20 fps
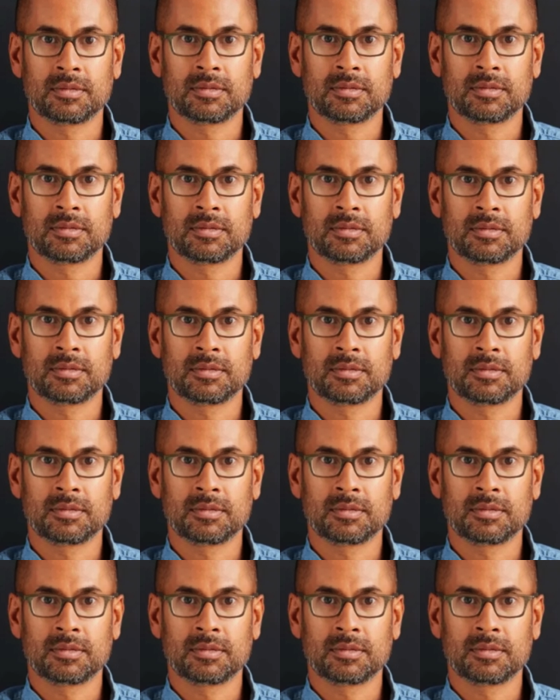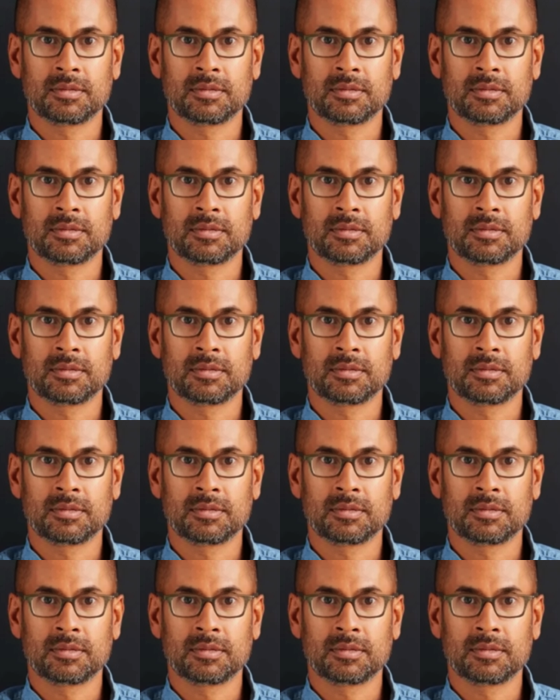
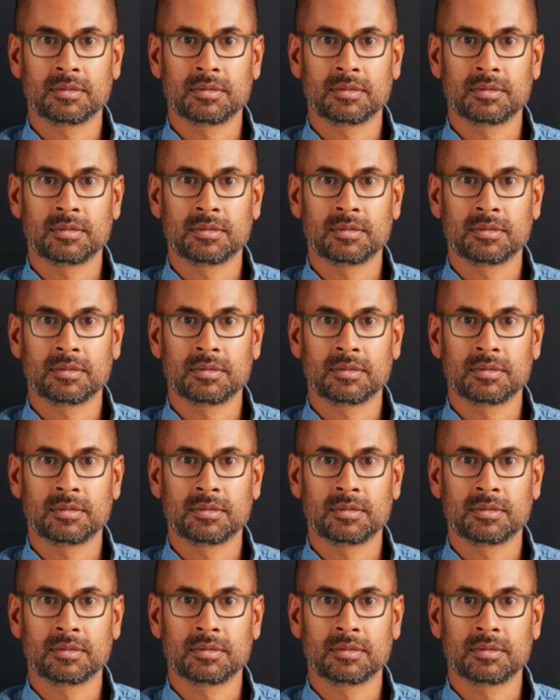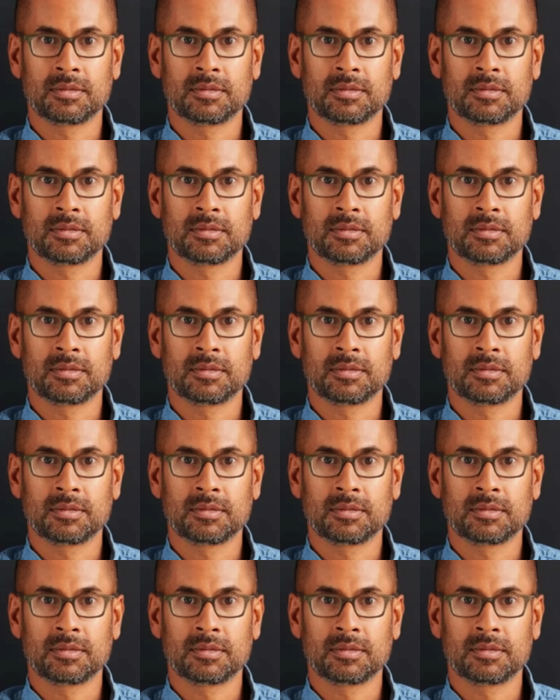
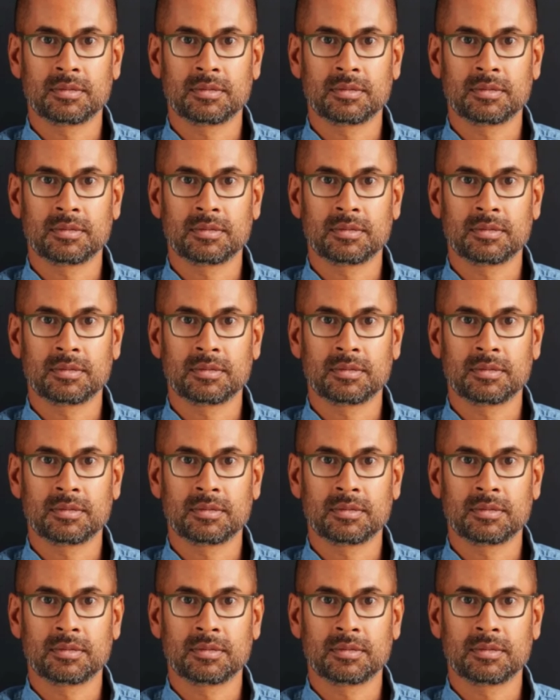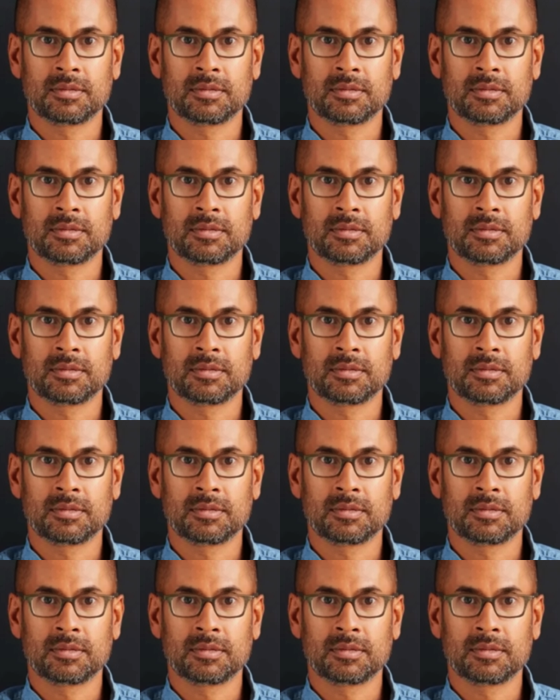
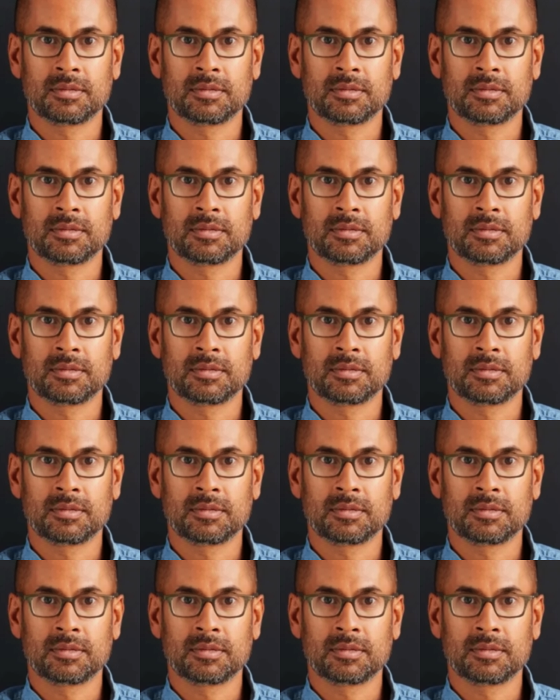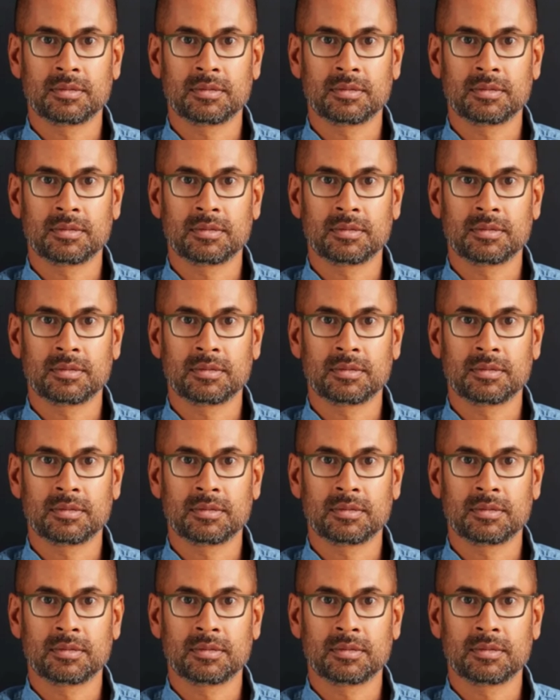(no lip movement)